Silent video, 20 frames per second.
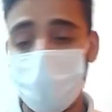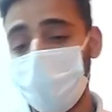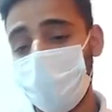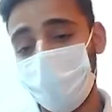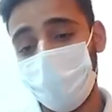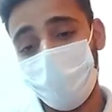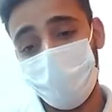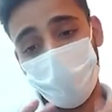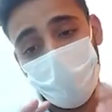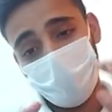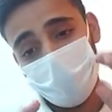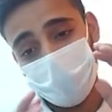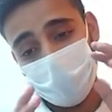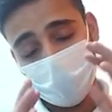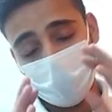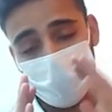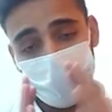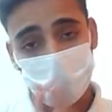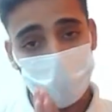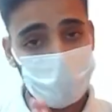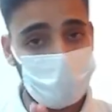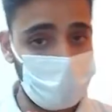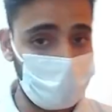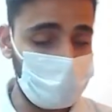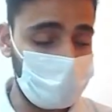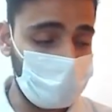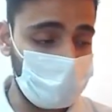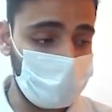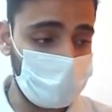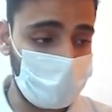If we merge both of
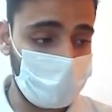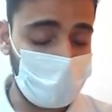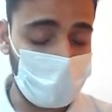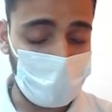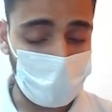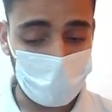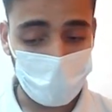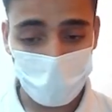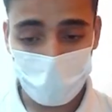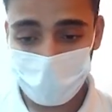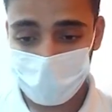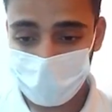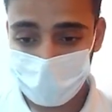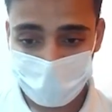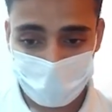them, what will happen?